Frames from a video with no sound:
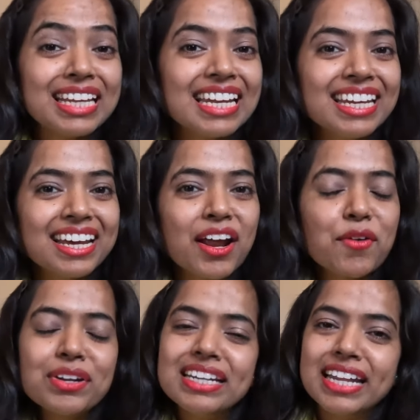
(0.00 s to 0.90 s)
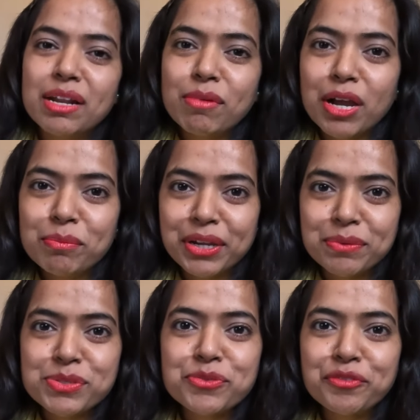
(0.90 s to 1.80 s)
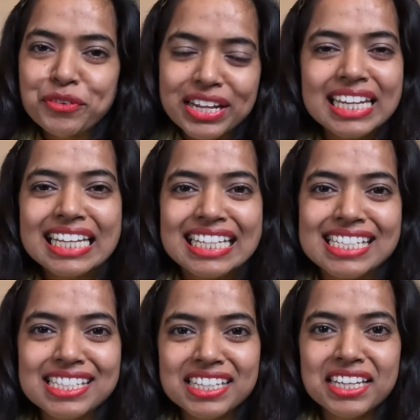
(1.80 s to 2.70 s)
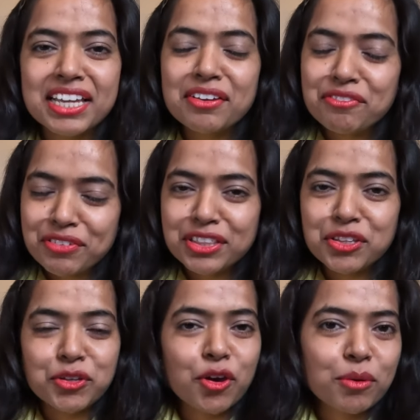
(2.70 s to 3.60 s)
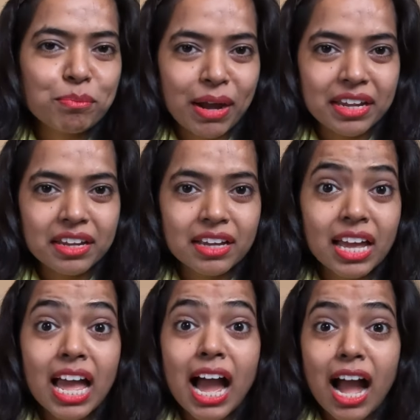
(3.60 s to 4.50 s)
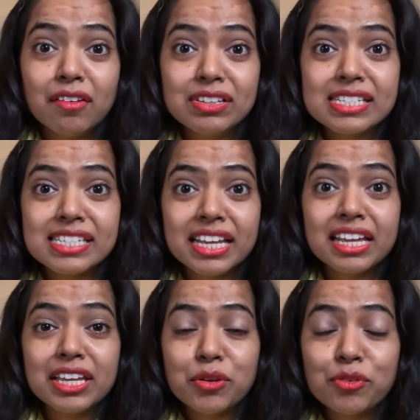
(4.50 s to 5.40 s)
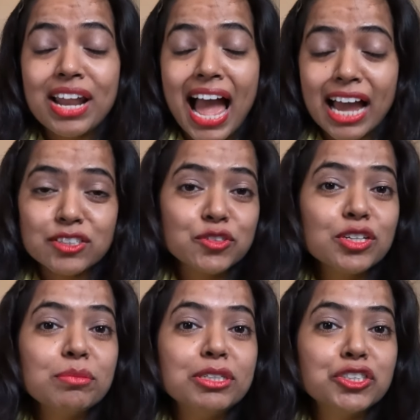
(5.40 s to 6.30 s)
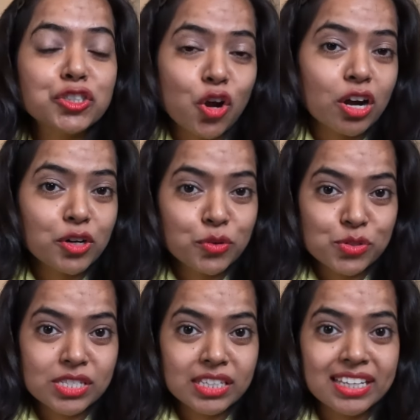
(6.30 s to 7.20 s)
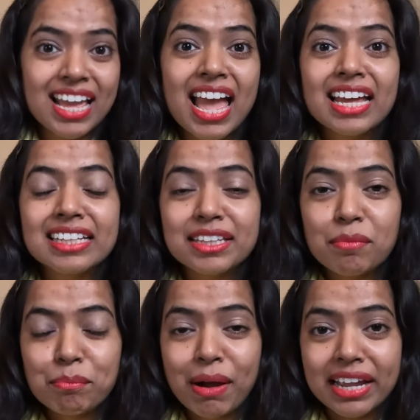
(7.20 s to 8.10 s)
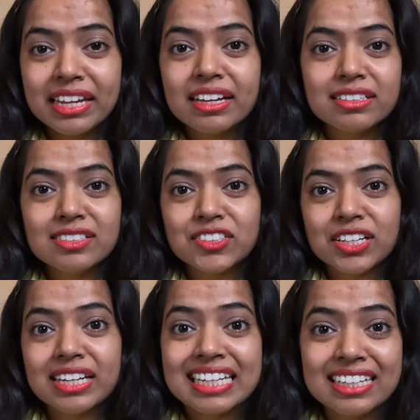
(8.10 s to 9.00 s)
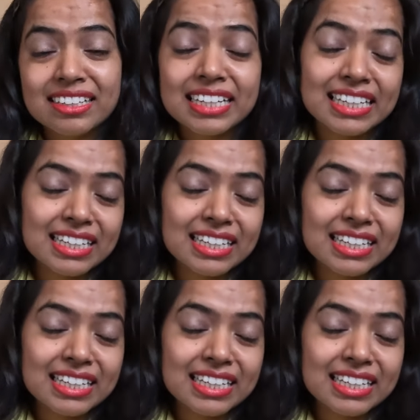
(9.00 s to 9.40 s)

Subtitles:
Getting around in Denmark becomes very easy with your bike. I will say you will actually be shocked to see the bike culture here